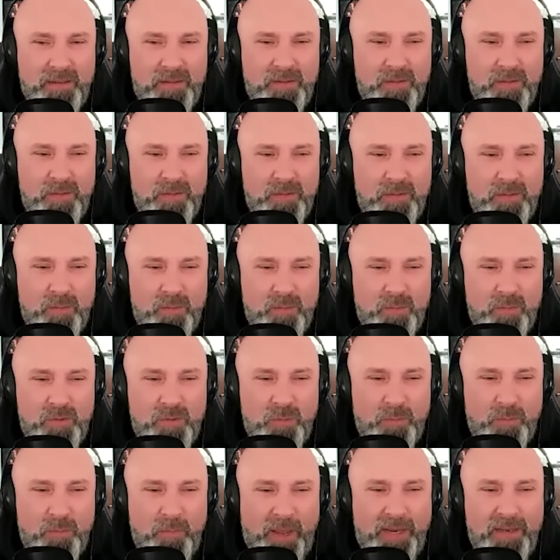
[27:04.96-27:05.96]
You you you
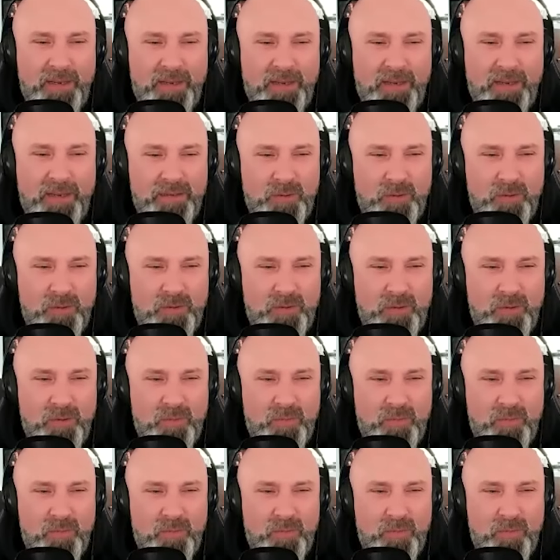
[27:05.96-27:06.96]
made it. You
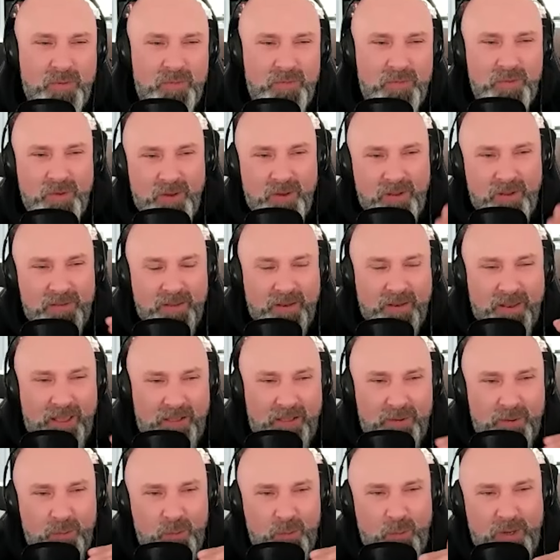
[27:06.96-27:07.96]
you you you're on the
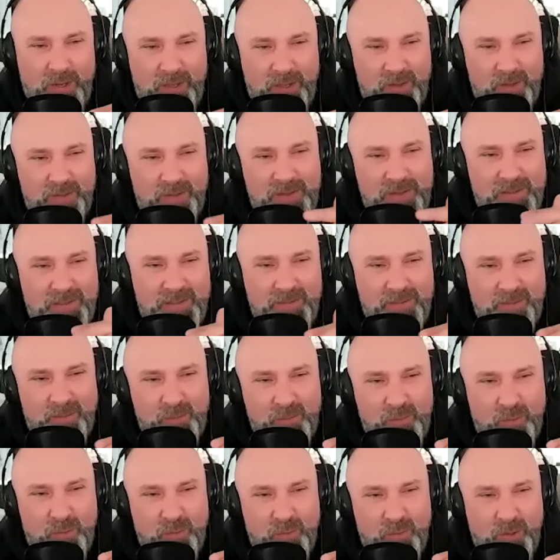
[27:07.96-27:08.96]
level where you
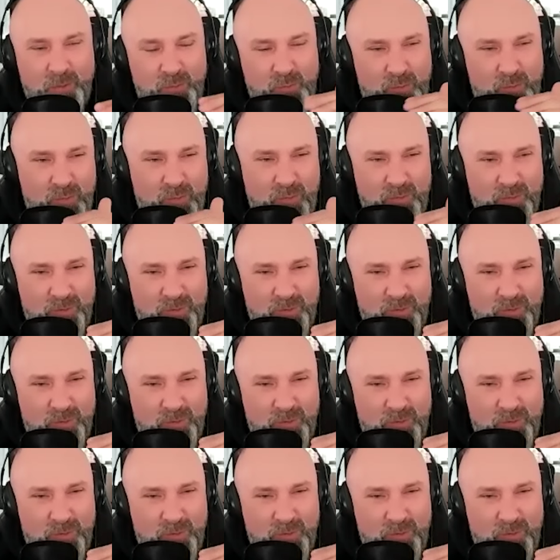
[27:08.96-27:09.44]
where you